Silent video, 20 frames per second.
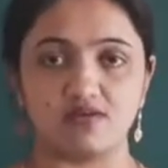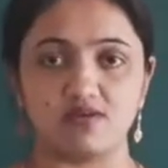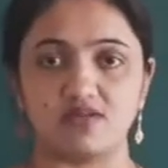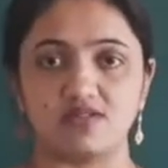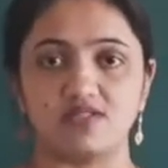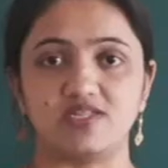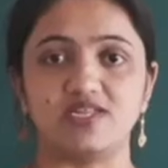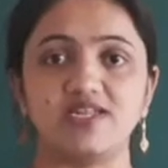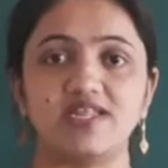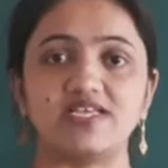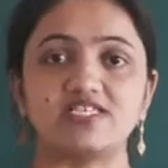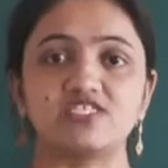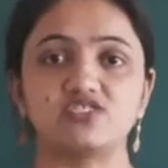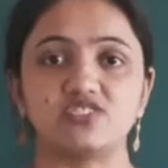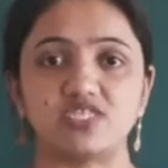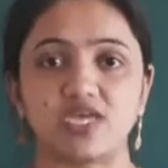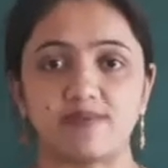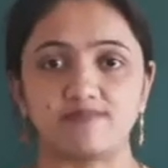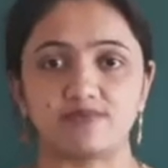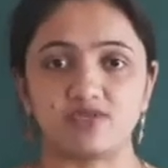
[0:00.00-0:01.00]
the next
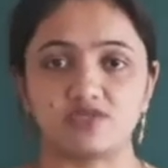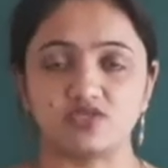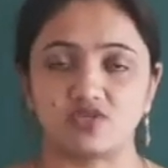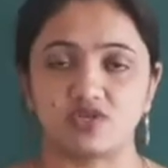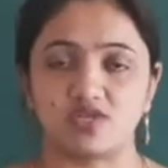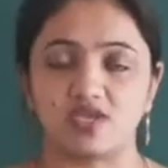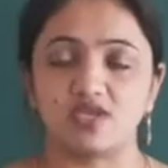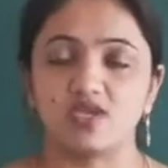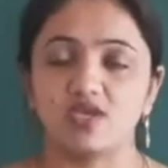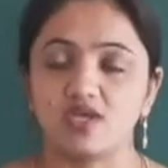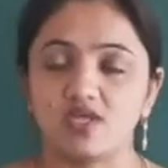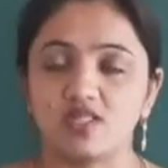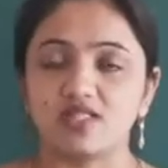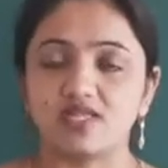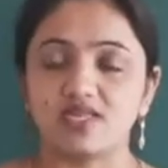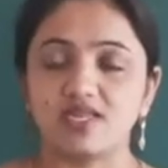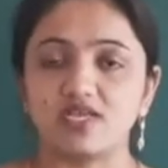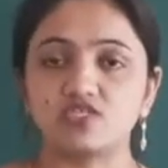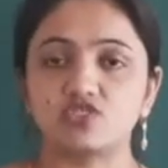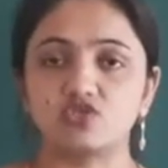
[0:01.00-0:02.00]
chapter, sorry, the
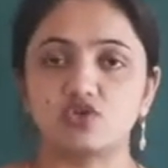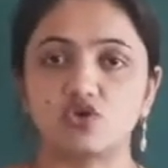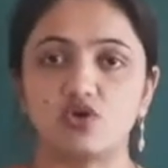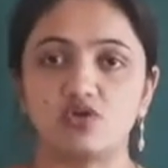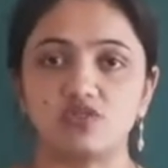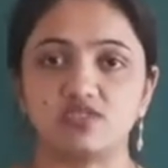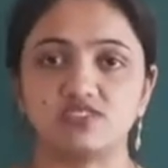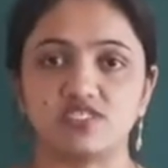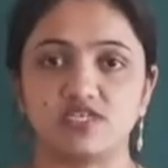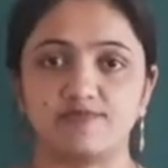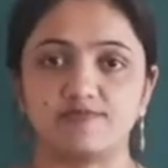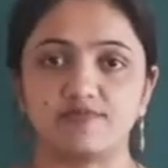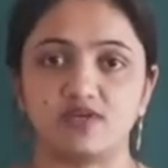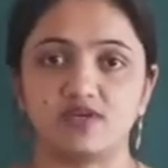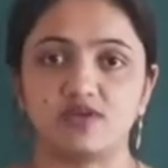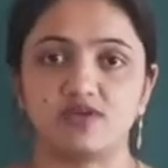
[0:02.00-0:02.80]
next concept,